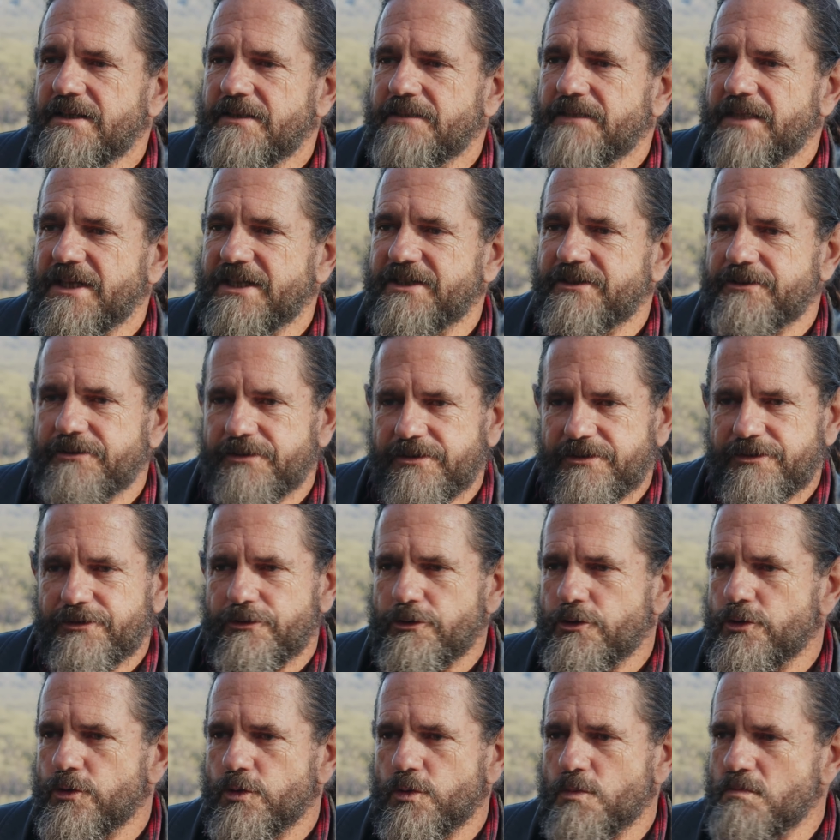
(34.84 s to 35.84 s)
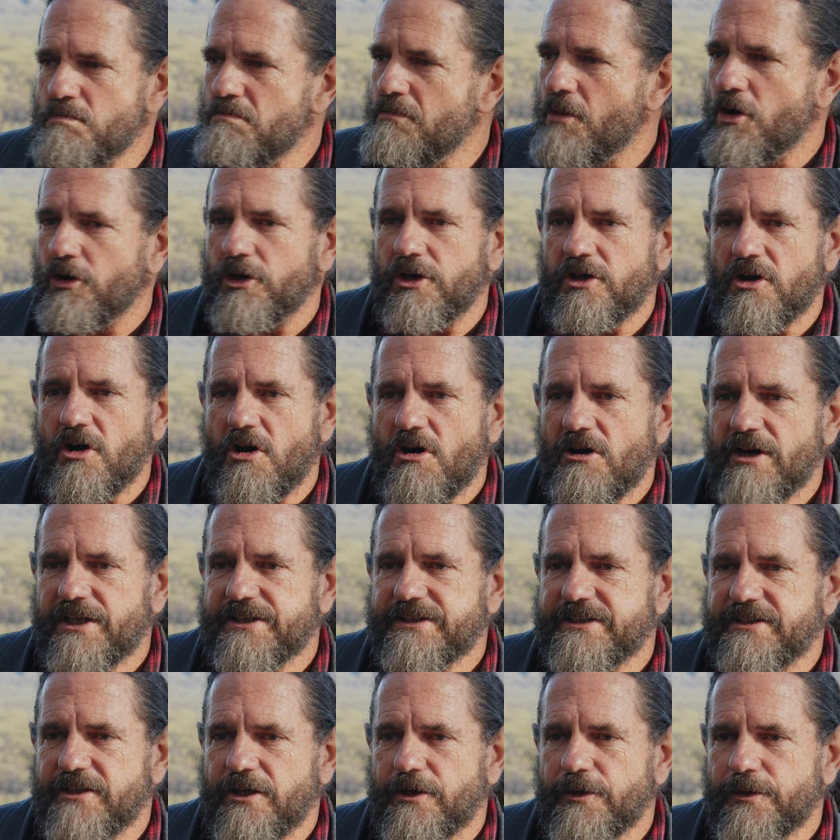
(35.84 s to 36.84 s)
It's through modern
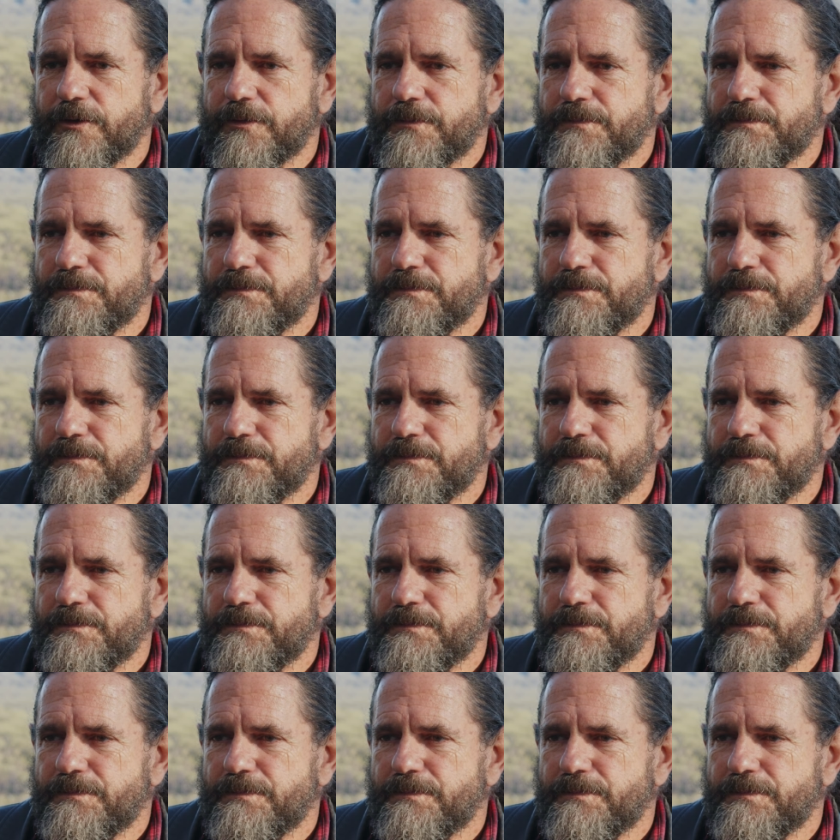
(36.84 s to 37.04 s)
eyes though,